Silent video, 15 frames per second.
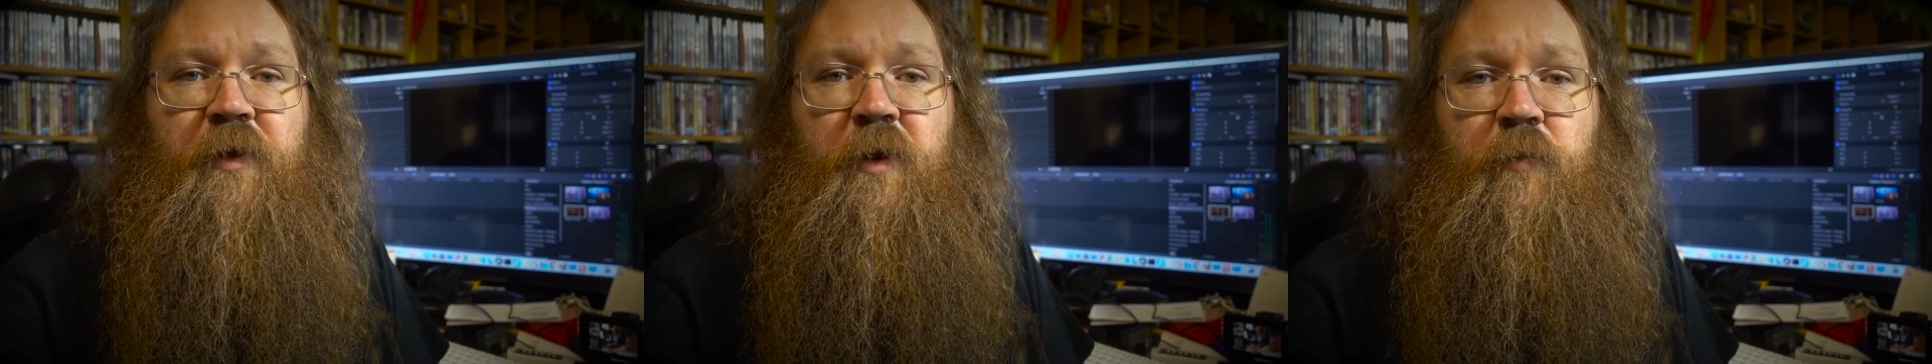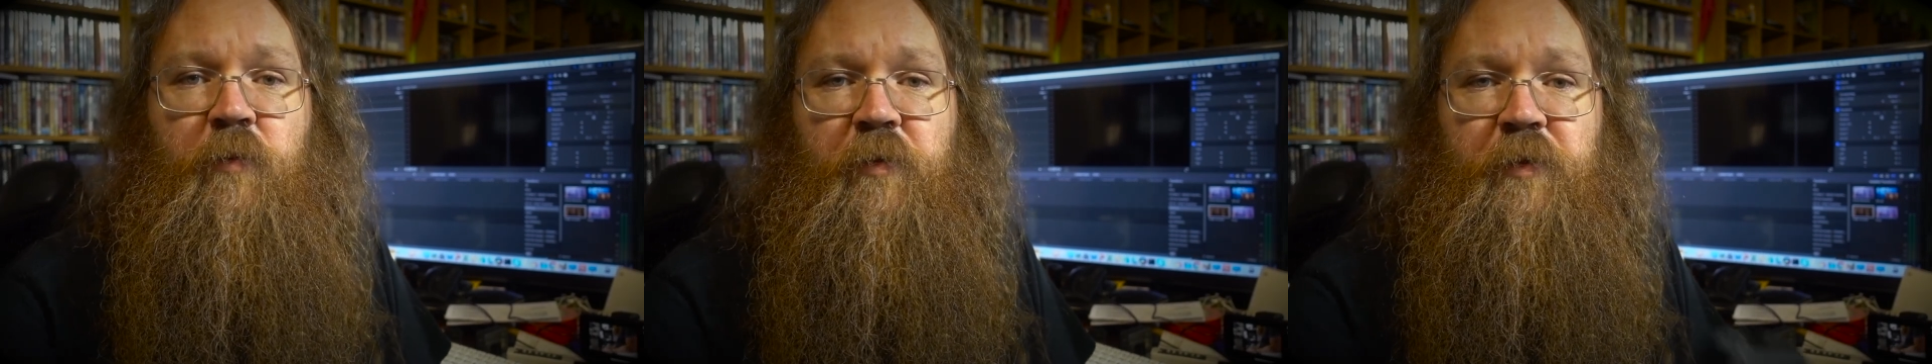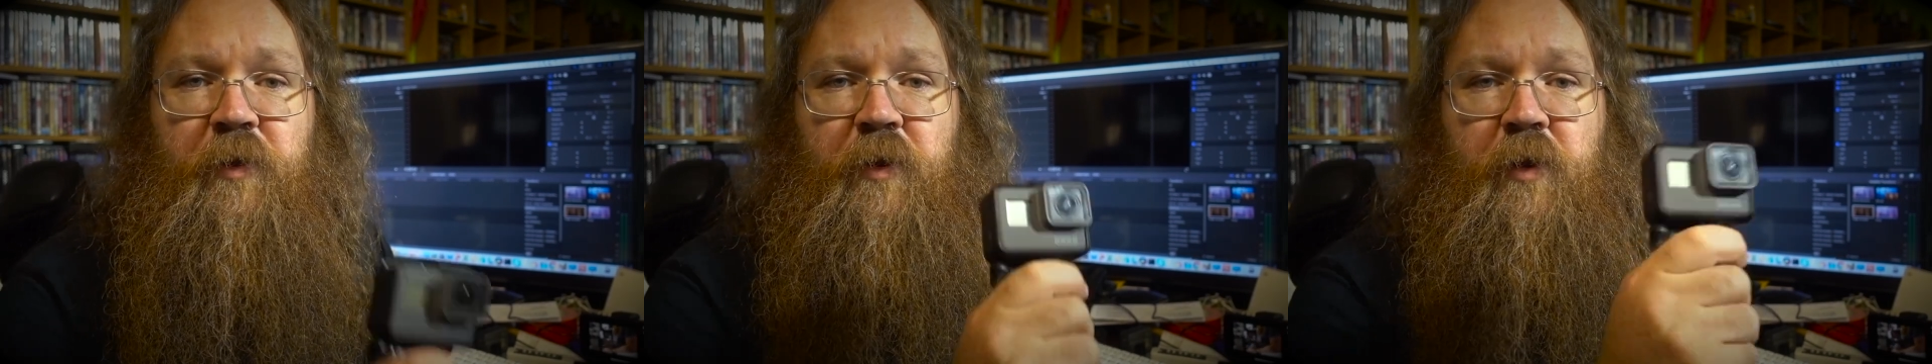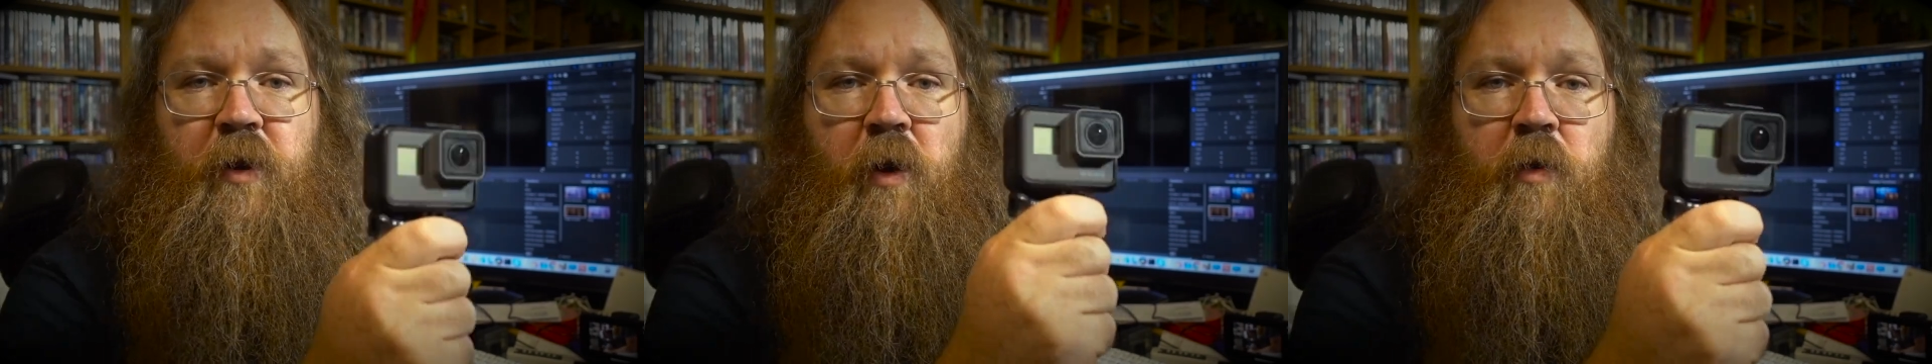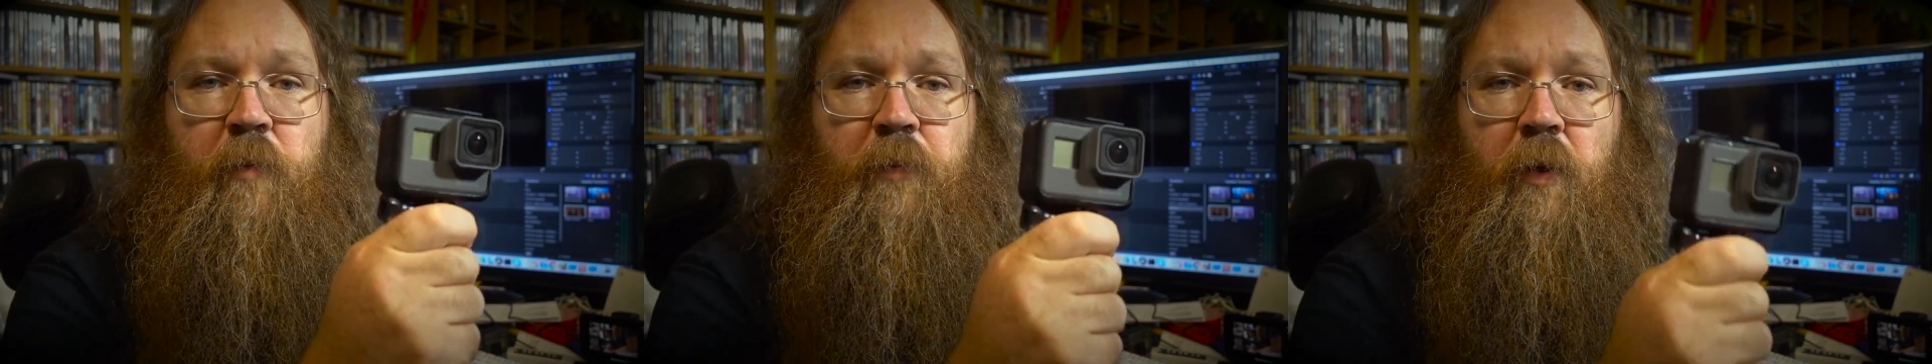did with the
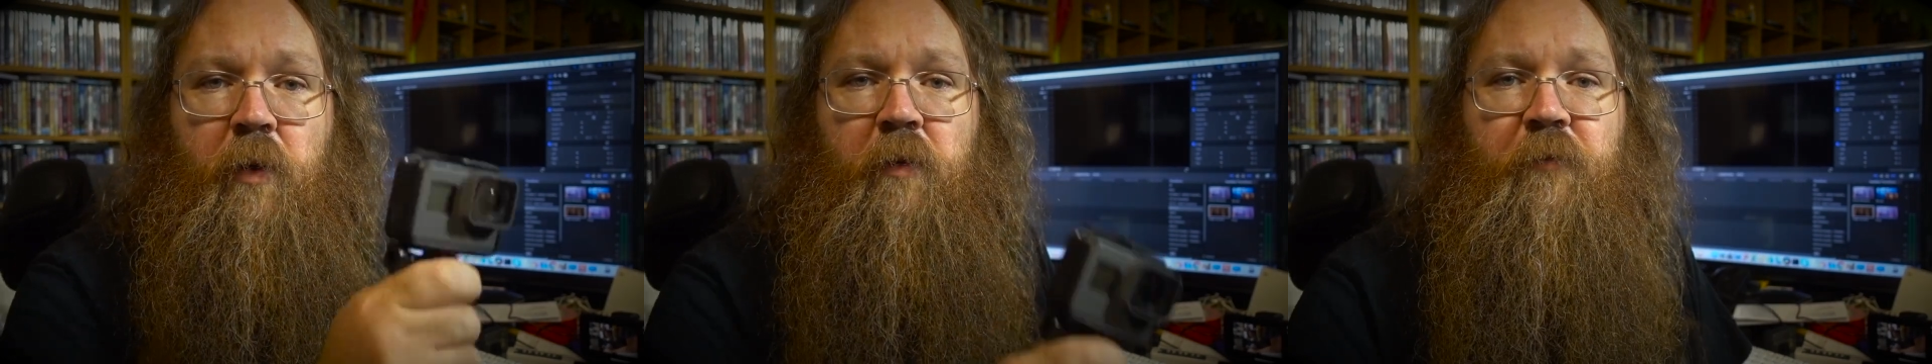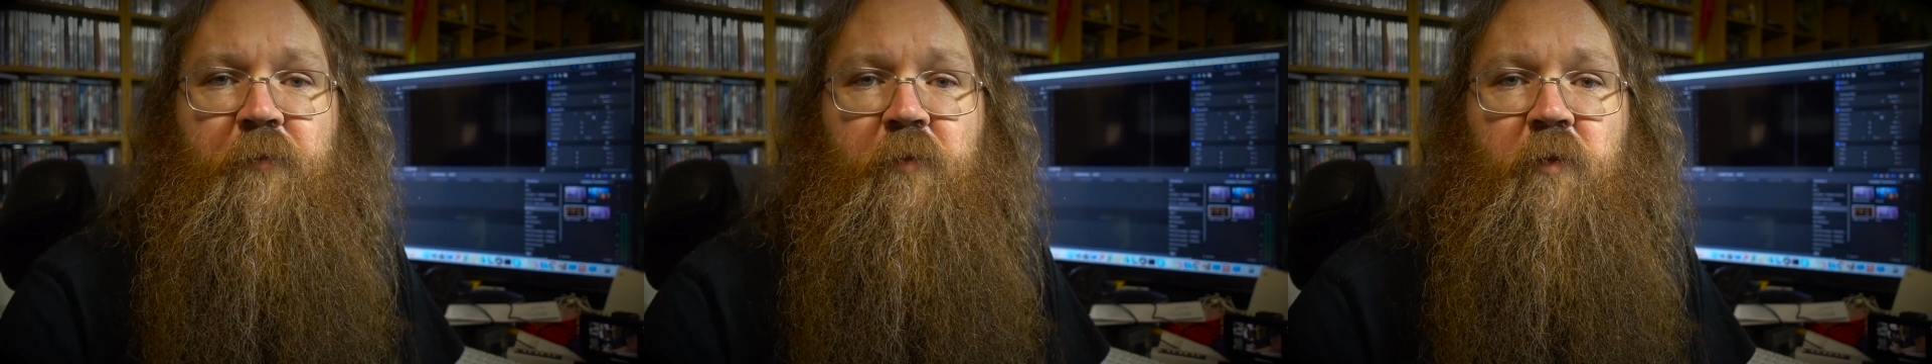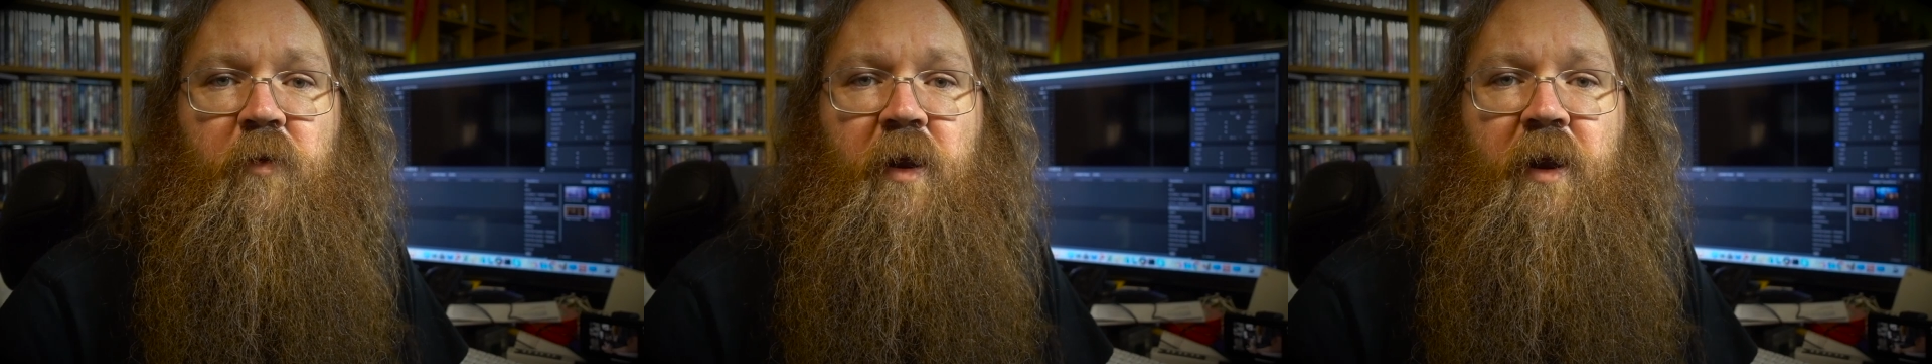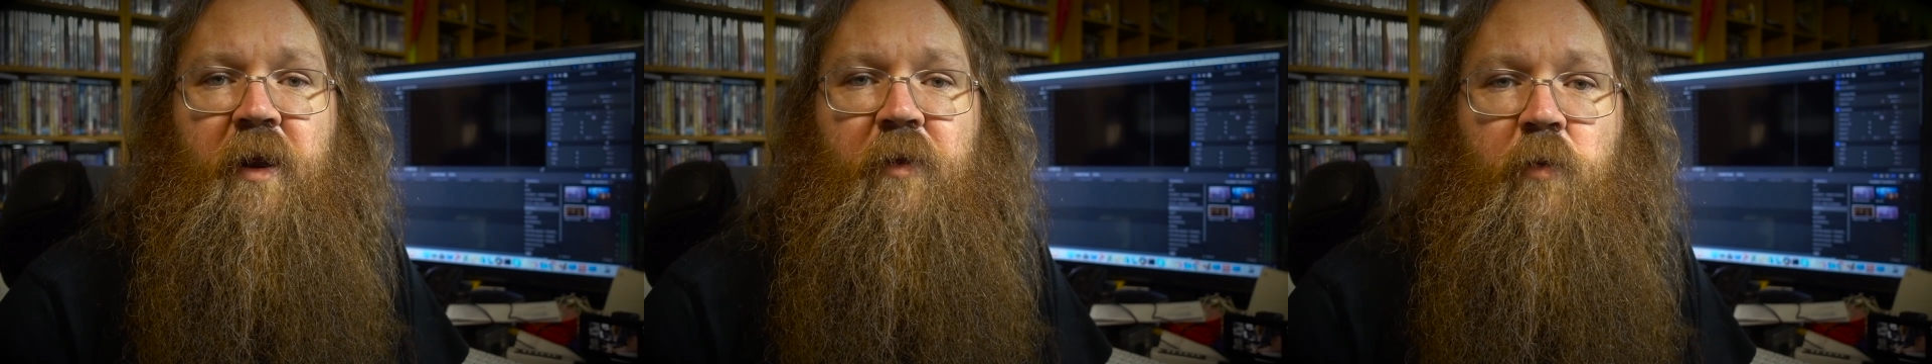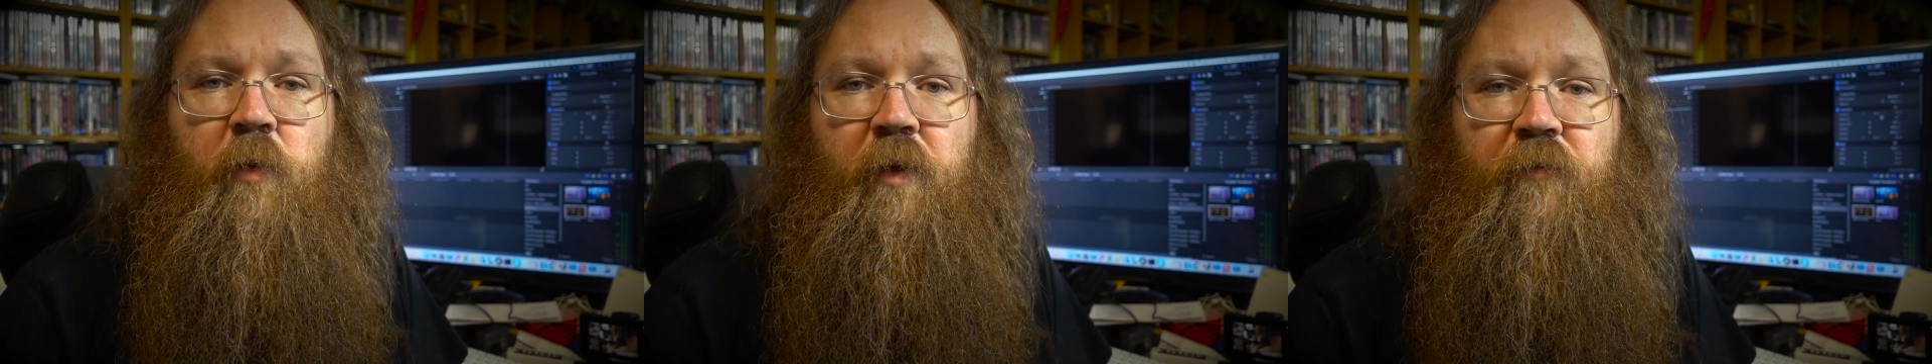GoPro for
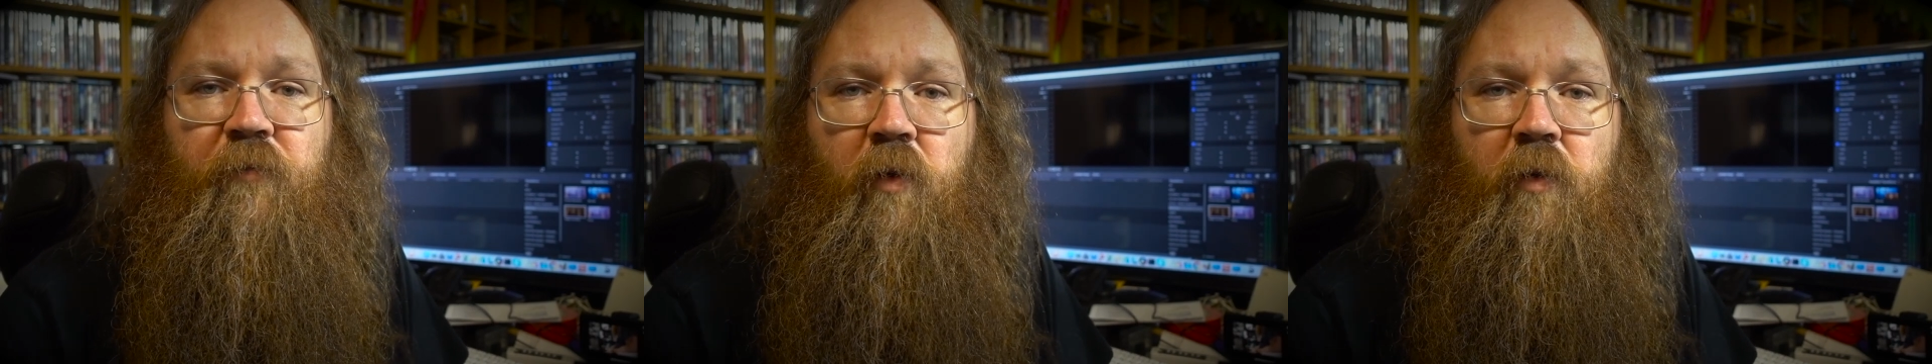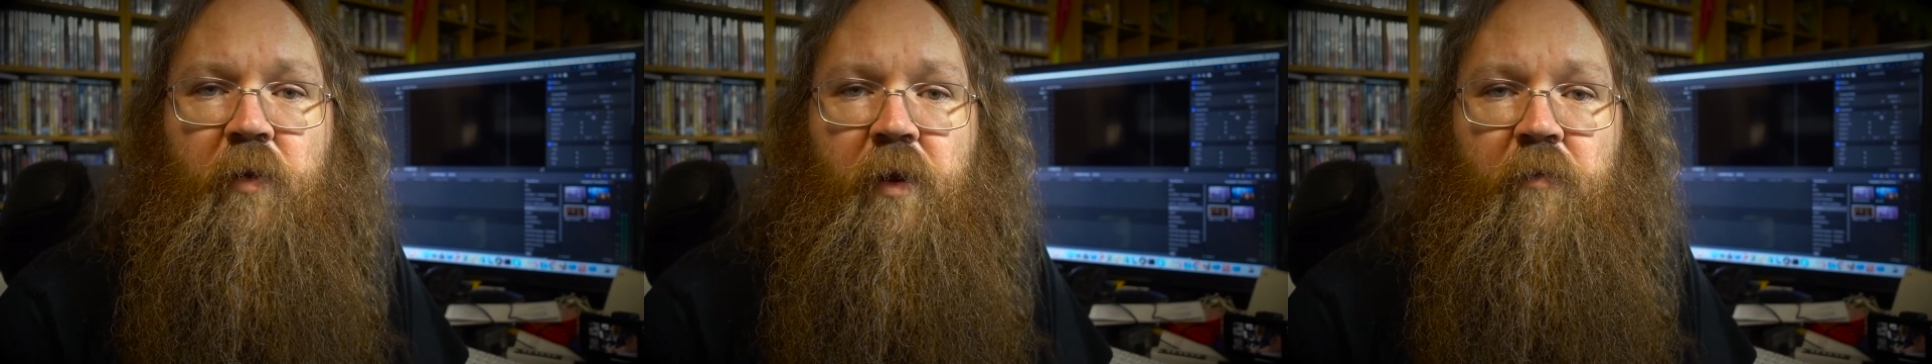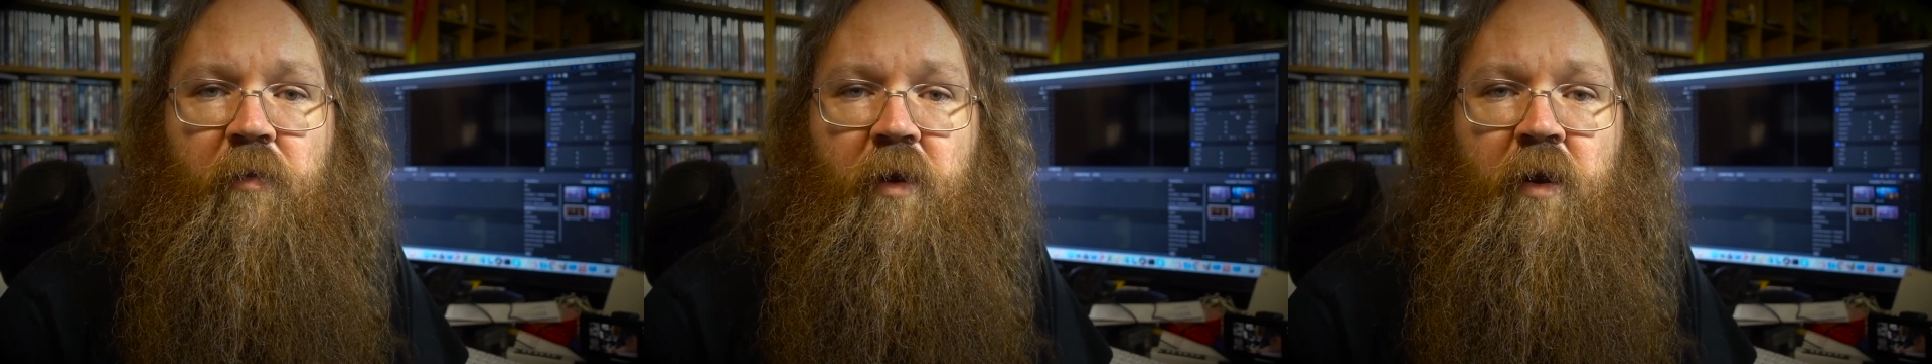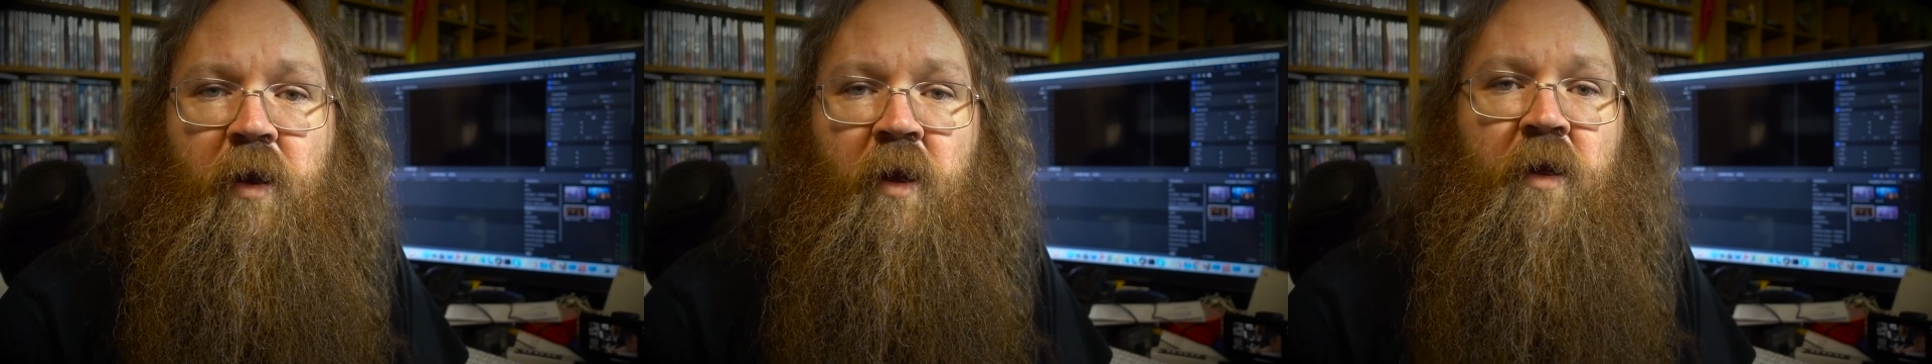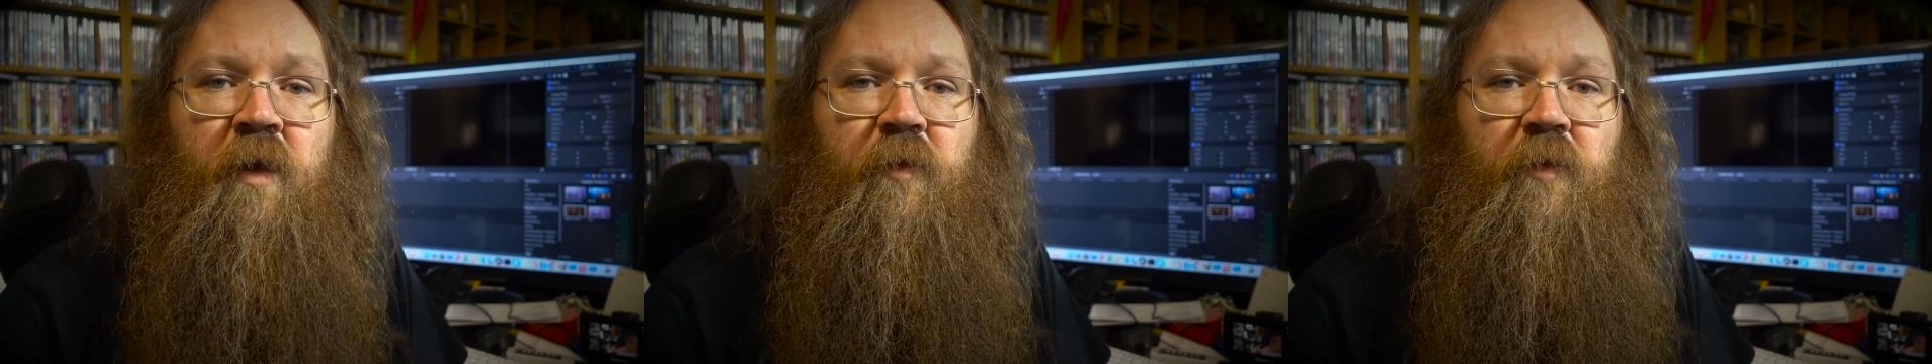a quick vlogging rig.